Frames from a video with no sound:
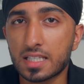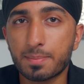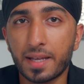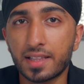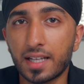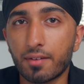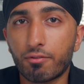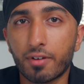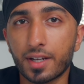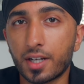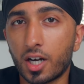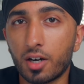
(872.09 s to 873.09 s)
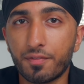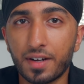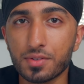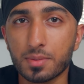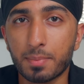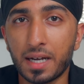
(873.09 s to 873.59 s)
spend that
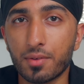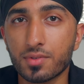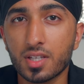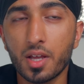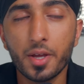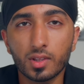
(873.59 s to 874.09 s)
£3,500,